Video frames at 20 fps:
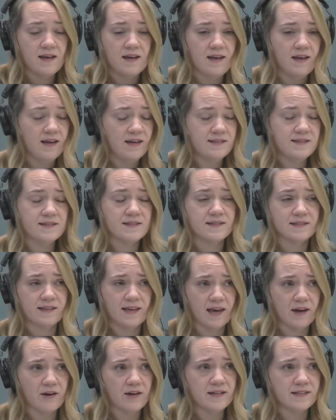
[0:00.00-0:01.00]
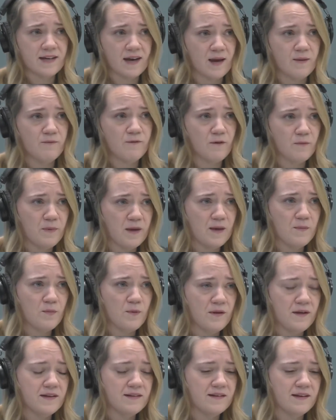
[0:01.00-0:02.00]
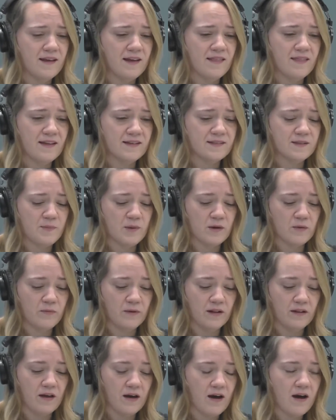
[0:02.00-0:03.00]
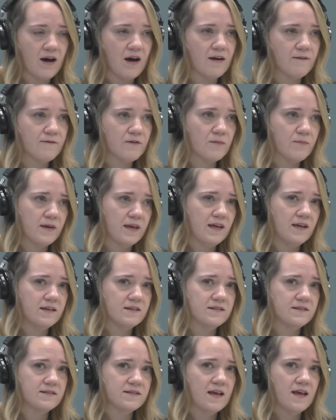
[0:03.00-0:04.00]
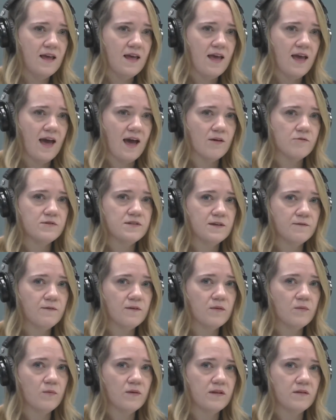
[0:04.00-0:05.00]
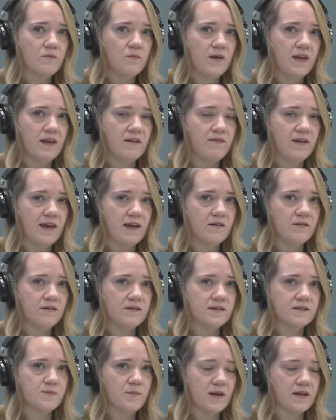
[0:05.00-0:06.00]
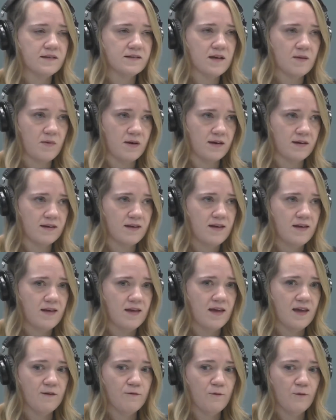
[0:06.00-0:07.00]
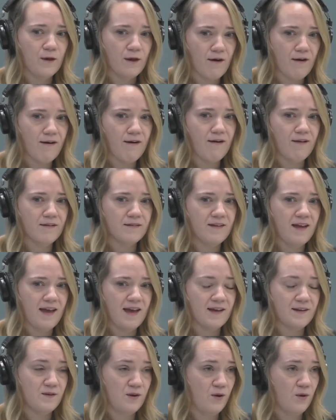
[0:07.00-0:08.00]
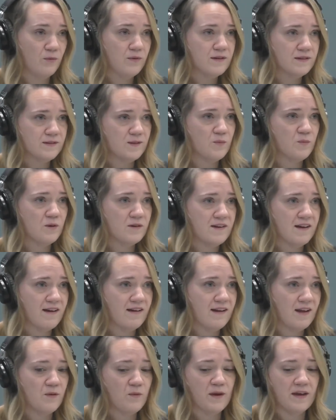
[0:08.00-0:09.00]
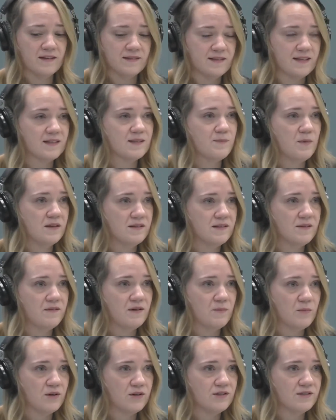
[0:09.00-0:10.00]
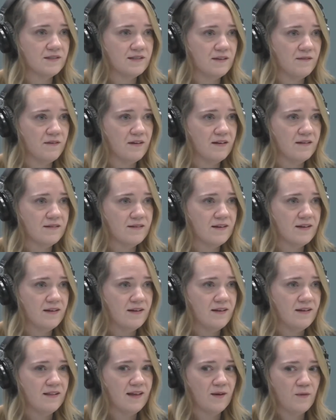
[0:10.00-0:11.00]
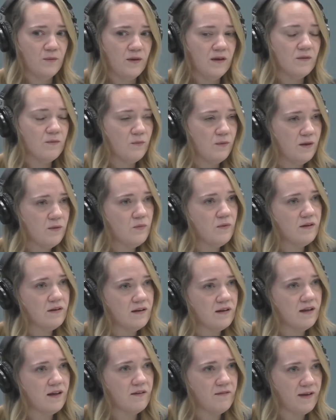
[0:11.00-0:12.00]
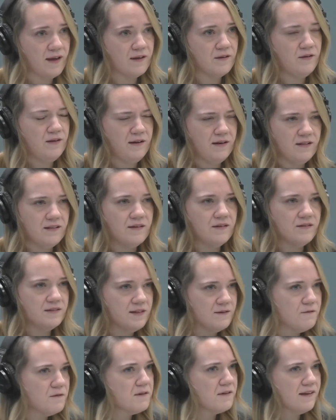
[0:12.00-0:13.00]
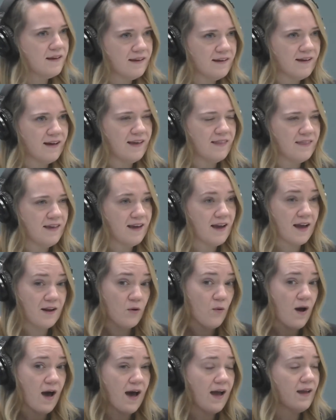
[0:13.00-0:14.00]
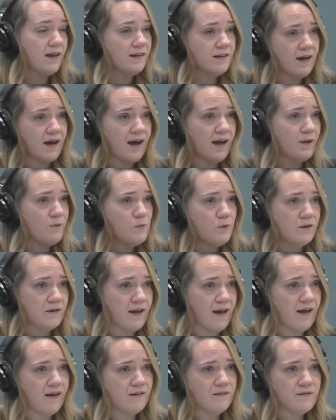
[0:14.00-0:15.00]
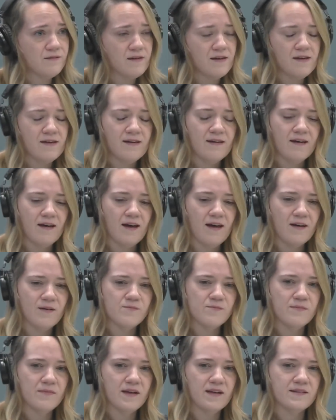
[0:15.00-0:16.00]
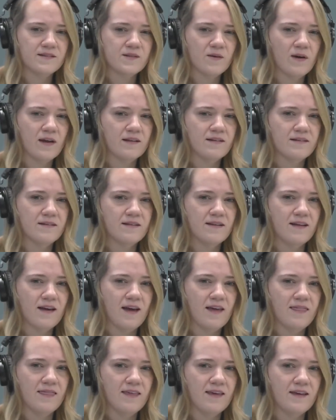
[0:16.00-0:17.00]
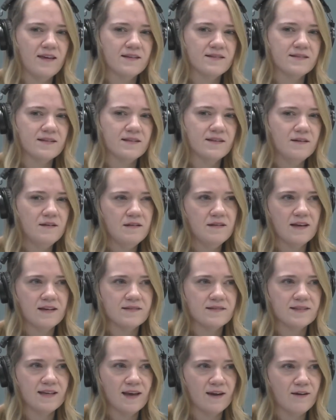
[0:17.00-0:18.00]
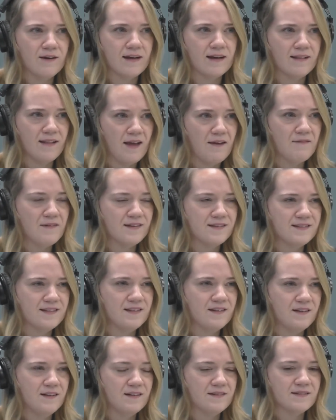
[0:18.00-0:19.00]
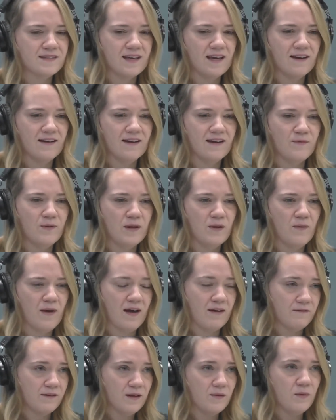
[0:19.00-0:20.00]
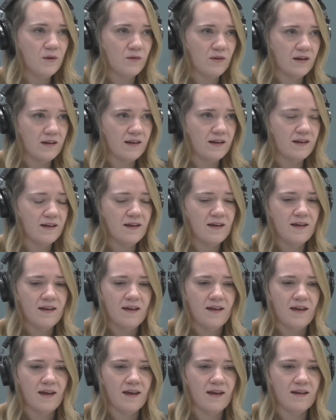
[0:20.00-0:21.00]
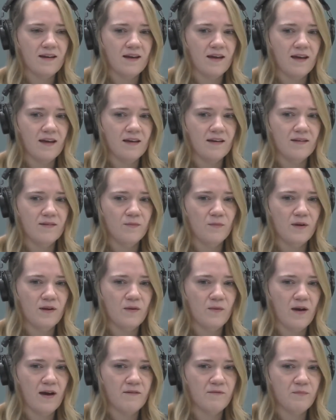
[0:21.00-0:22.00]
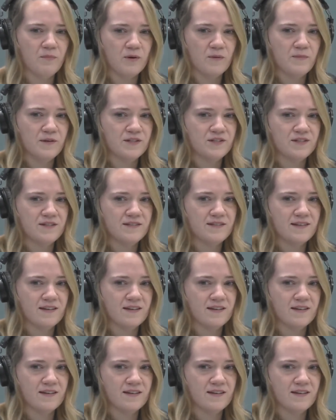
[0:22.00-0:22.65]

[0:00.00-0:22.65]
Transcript: it's a scary time for people. And that's been a real aha for me, is how different would we have handled this pandemic if we all had no consumer debt and we had 6 months of an emergency fund? Like we would have handled it a little differently, I think. I know I would have. And so I think it's a little less scary. Life gets a little less scary when you have community and when you have permission